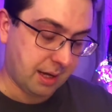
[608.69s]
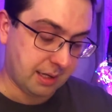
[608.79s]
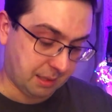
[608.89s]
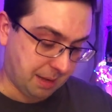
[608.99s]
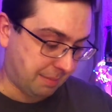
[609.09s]

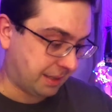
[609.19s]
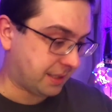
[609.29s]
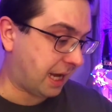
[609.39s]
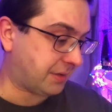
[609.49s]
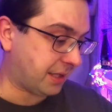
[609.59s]
And see,
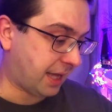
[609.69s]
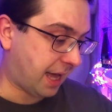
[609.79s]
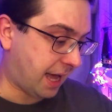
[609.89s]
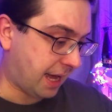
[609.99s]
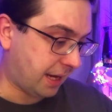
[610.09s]
Batman saves the
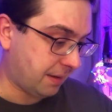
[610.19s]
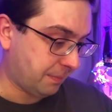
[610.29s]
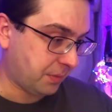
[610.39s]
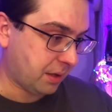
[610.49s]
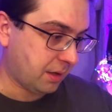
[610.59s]

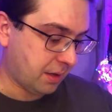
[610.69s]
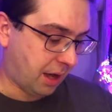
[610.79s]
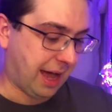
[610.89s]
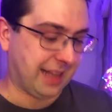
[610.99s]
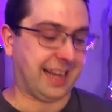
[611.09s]
guy.
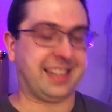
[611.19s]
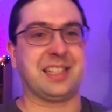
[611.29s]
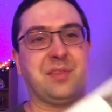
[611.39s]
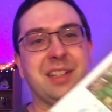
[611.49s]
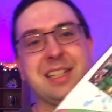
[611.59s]
I like
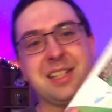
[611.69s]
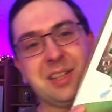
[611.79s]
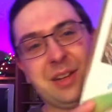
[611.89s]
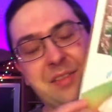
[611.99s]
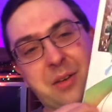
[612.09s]
this villain,
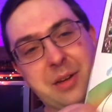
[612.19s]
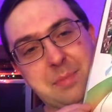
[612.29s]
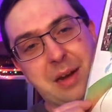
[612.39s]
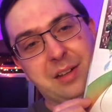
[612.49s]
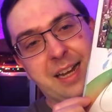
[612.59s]
too, even though
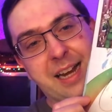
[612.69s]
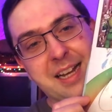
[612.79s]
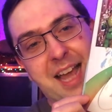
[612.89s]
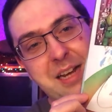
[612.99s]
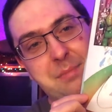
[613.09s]
he's barely in
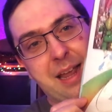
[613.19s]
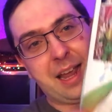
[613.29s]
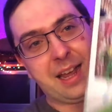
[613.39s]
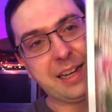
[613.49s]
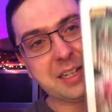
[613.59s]
it. Kite
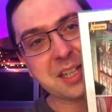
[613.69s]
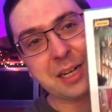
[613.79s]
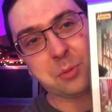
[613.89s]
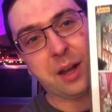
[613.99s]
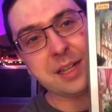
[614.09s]
Man! He just,
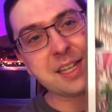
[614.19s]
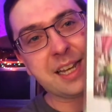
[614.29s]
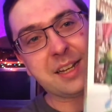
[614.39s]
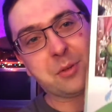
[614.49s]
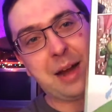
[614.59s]
like, runs
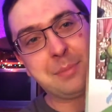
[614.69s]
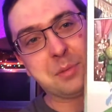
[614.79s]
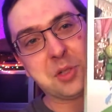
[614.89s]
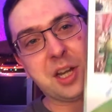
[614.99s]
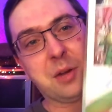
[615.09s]
in, grabs some